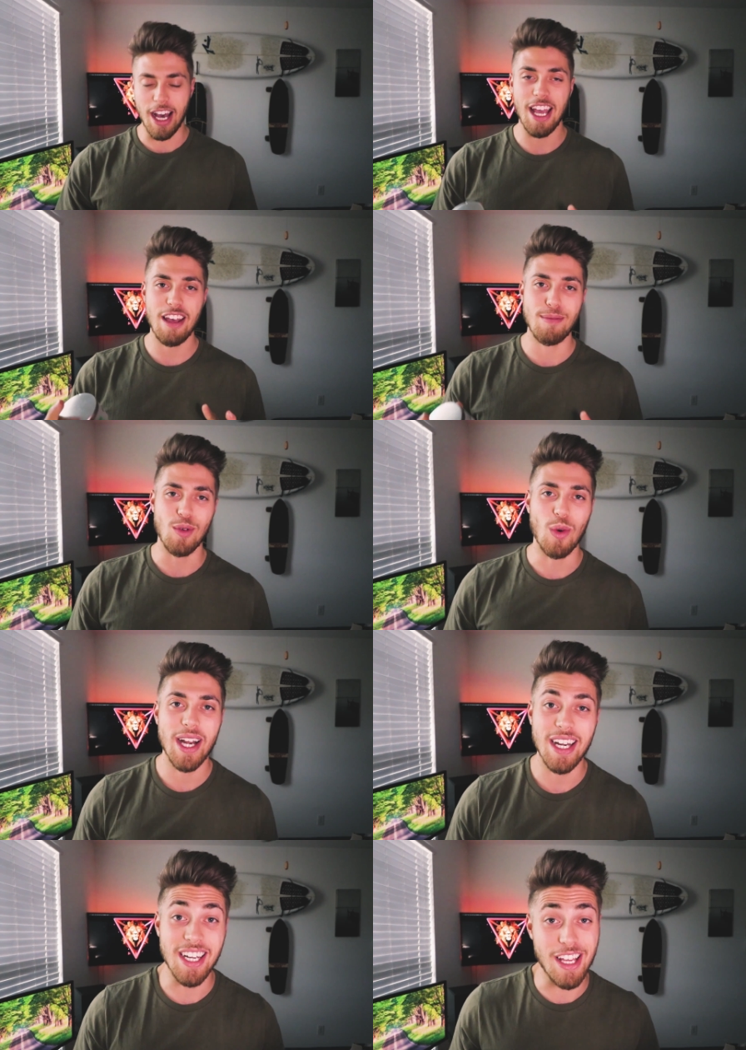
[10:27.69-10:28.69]
I have been
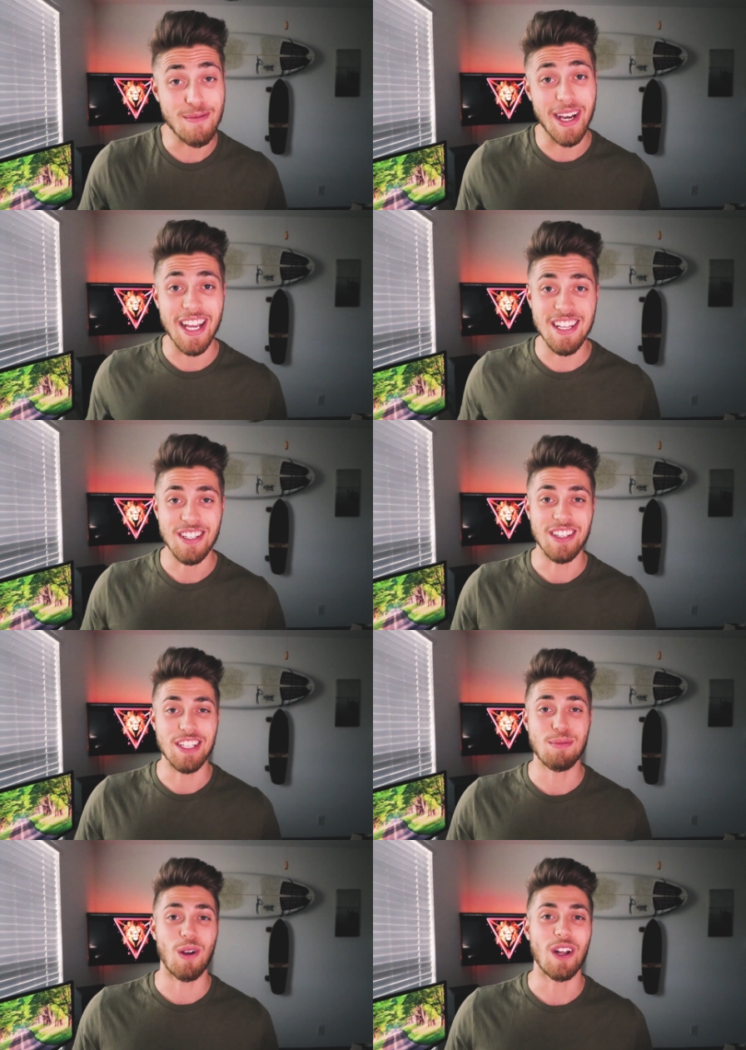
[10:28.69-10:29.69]
waiting to get my hands on
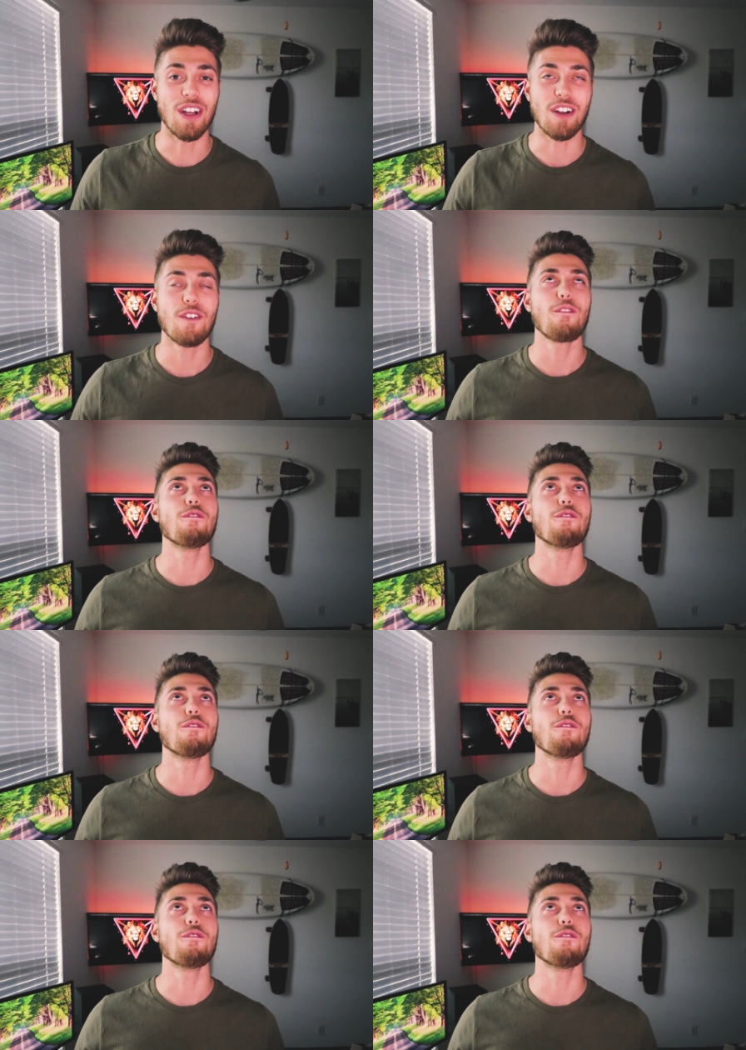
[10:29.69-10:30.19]
this product